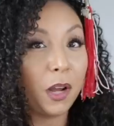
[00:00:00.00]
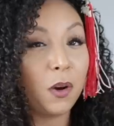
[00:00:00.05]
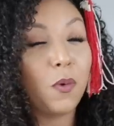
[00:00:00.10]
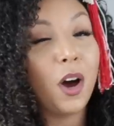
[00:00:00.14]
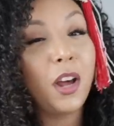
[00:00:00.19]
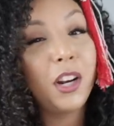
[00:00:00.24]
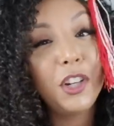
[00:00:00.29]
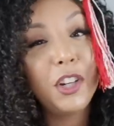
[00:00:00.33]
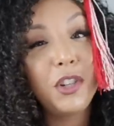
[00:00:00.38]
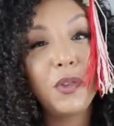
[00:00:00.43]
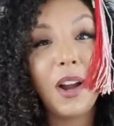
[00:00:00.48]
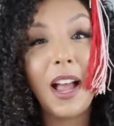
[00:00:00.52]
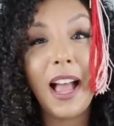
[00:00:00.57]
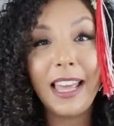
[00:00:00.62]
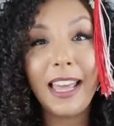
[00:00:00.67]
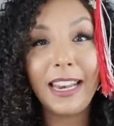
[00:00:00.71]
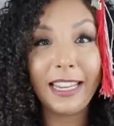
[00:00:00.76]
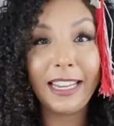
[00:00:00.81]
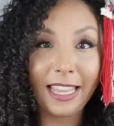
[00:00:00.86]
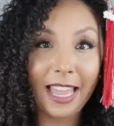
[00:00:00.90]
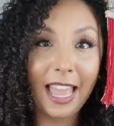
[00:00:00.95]
I wanted to
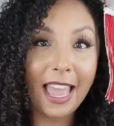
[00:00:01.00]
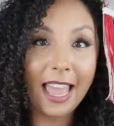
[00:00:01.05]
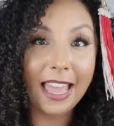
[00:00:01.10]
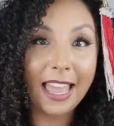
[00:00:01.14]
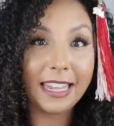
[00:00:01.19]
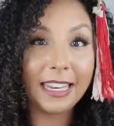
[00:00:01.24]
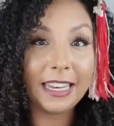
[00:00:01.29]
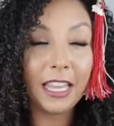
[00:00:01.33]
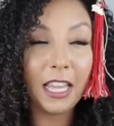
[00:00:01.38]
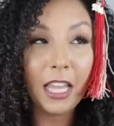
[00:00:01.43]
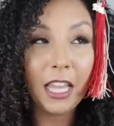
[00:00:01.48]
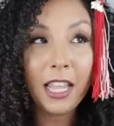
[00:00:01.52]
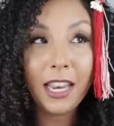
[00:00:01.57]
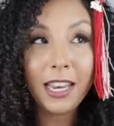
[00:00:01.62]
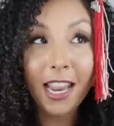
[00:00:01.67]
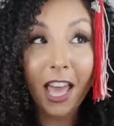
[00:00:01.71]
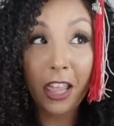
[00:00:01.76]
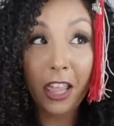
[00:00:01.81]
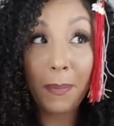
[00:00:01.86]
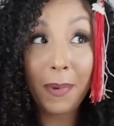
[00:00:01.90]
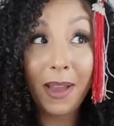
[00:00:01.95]
try it again
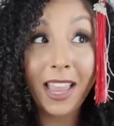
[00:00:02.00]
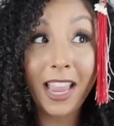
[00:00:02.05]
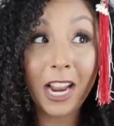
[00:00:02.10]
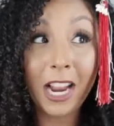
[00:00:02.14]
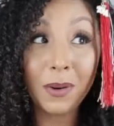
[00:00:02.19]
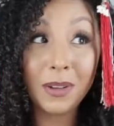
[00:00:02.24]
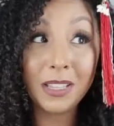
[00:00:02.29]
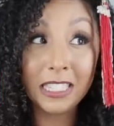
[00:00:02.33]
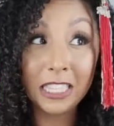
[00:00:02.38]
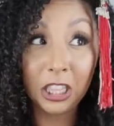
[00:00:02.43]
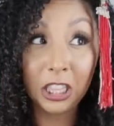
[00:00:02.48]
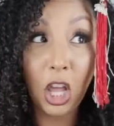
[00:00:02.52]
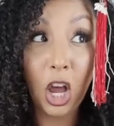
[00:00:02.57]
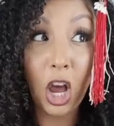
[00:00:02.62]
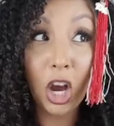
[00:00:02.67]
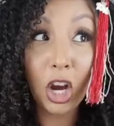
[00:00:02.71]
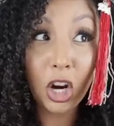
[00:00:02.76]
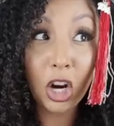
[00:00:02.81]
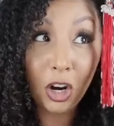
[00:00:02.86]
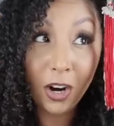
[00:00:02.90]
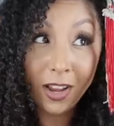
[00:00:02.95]
now that my hair is
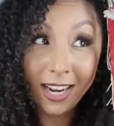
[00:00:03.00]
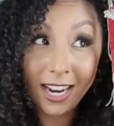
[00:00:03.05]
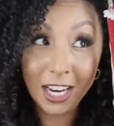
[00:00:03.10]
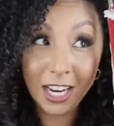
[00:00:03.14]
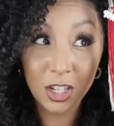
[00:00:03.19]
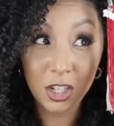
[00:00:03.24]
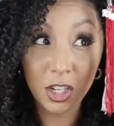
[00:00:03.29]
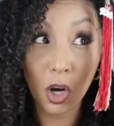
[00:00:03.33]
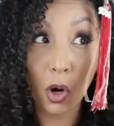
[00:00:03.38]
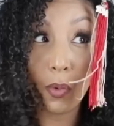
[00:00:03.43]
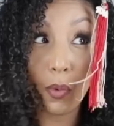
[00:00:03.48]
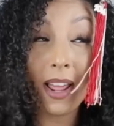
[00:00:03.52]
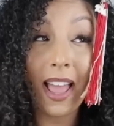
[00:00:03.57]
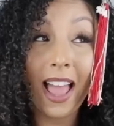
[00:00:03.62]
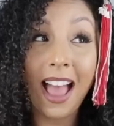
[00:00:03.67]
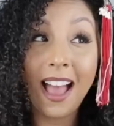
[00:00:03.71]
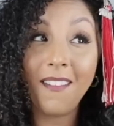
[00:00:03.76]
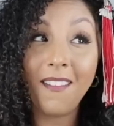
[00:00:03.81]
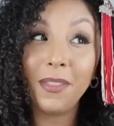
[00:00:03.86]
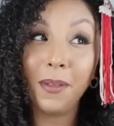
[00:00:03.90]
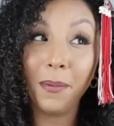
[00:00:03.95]
longer and I don't
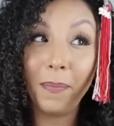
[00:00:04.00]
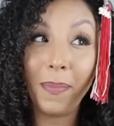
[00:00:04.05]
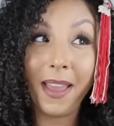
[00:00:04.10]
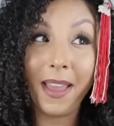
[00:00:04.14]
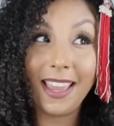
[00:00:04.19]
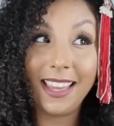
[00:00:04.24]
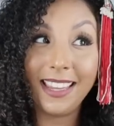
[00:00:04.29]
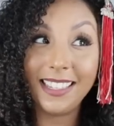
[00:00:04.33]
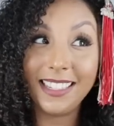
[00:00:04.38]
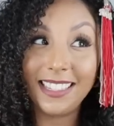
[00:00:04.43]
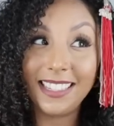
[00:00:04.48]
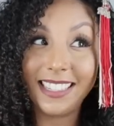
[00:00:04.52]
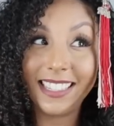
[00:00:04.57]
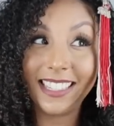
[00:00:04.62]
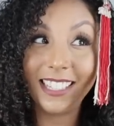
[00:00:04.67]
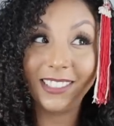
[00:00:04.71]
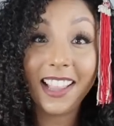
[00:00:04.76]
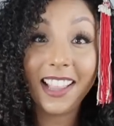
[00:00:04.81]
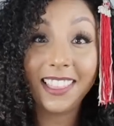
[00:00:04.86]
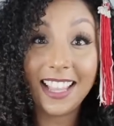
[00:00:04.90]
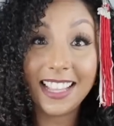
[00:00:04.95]
have the
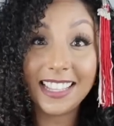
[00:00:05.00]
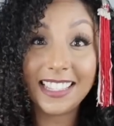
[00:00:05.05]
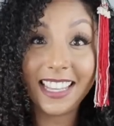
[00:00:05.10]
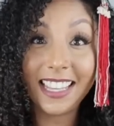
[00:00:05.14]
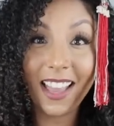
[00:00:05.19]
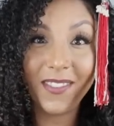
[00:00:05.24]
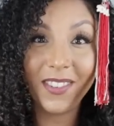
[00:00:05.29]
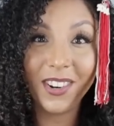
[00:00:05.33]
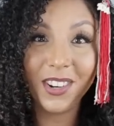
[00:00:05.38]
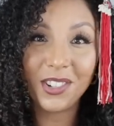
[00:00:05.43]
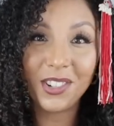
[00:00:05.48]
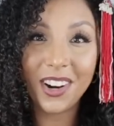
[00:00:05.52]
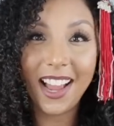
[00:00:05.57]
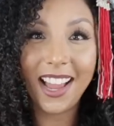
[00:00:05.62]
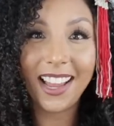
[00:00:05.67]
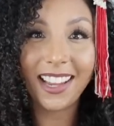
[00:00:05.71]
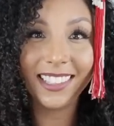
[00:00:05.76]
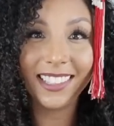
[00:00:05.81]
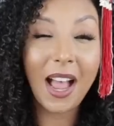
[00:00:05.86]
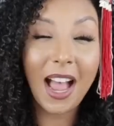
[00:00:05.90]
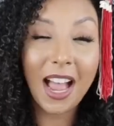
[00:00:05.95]
bangs. Let's give it a
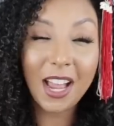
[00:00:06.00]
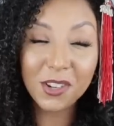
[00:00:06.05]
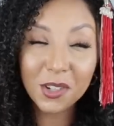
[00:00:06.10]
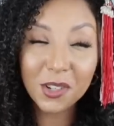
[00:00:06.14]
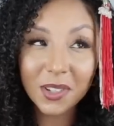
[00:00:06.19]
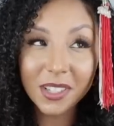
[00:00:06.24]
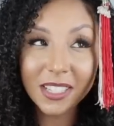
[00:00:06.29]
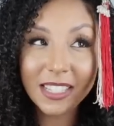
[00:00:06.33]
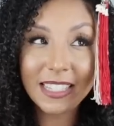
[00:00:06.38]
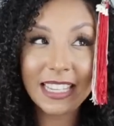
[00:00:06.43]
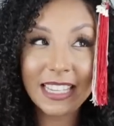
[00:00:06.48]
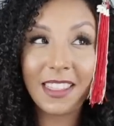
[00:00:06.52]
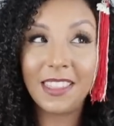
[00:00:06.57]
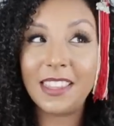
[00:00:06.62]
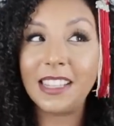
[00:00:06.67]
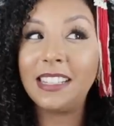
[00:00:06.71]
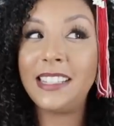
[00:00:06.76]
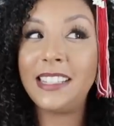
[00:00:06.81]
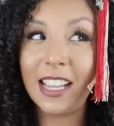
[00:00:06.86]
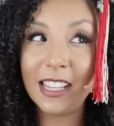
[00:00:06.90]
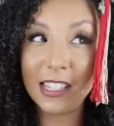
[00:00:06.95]
try. As you can see,
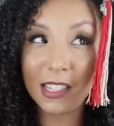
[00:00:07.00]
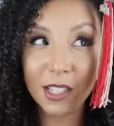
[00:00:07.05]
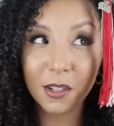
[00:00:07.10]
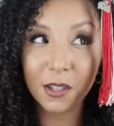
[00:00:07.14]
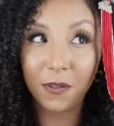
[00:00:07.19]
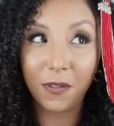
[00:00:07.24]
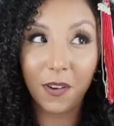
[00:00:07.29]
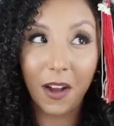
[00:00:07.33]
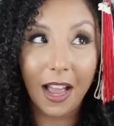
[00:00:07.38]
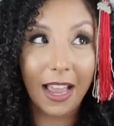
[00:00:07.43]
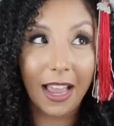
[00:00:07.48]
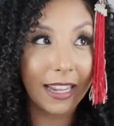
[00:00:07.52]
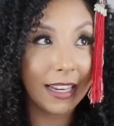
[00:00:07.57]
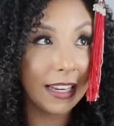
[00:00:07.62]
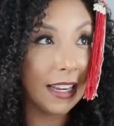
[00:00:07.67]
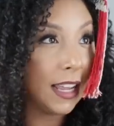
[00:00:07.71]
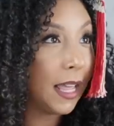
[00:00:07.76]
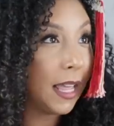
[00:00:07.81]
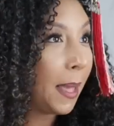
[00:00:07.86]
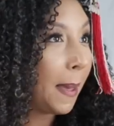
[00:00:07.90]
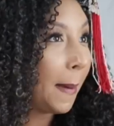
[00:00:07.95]
this does look fine,
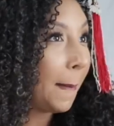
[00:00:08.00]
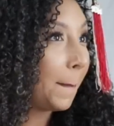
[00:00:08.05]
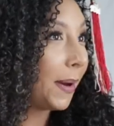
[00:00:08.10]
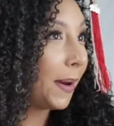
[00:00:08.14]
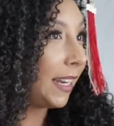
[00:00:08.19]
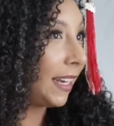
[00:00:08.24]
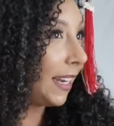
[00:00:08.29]
but